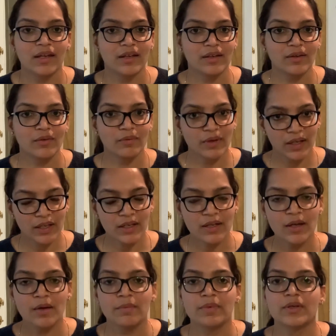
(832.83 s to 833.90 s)
Why?
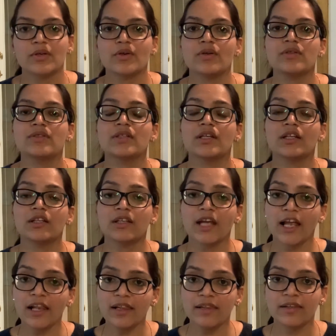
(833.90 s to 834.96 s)
Because they
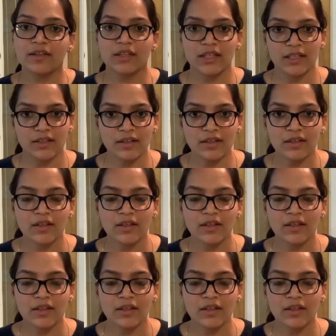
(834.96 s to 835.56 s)
tell the reader